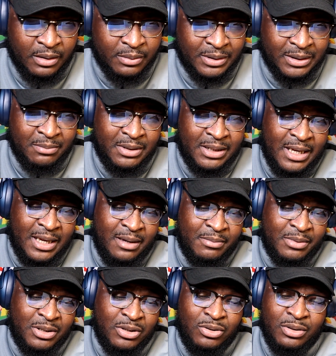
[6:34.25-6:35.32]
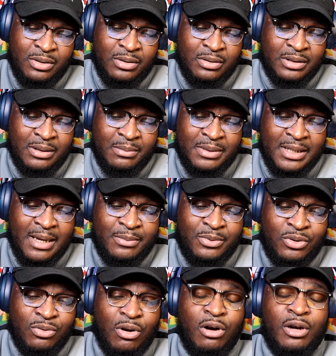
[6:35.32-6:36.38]
Sometimes
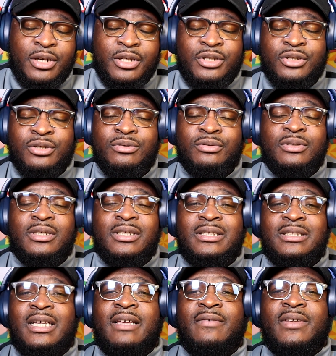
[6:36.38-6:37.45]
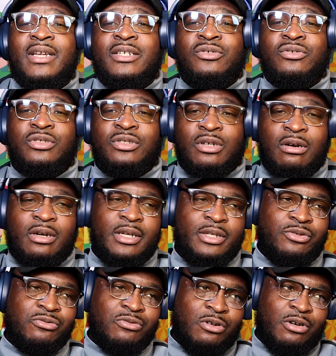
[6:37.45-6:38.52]
you are the joke. It's not even that you
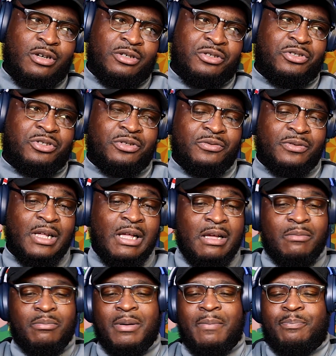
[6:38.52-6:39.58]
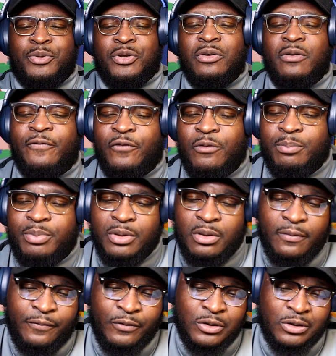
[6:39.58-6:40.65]
started, you are the joke. But beautiful,
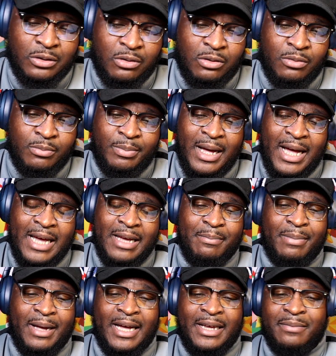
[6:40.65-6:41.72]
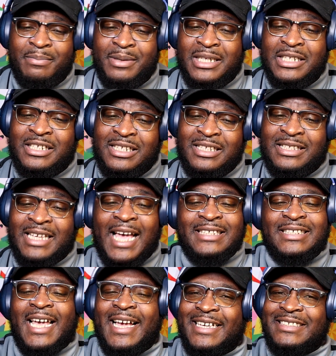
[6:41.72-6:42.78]
beautiful song by the Bee Gees.
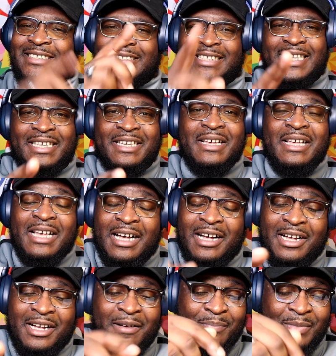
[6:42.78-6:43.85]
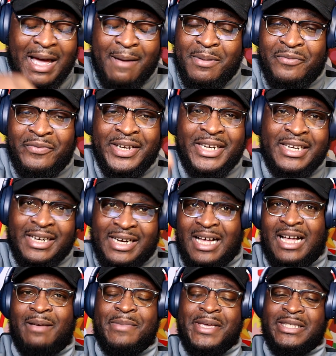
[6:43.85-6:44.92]
As y'all can see, I've been reading the
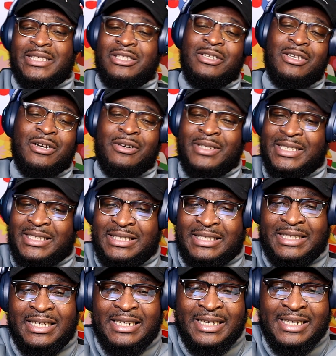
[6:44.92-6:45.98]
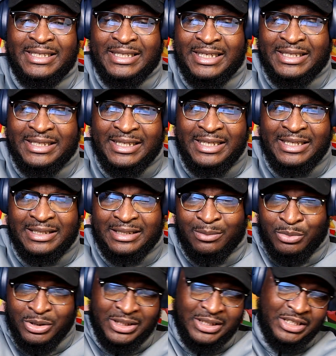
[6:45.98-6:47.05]
comments, you know, this is still in the 60s.
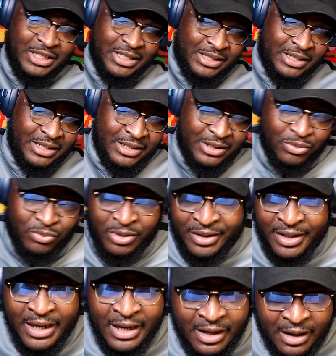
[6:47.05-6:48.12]
Someone suggested this one.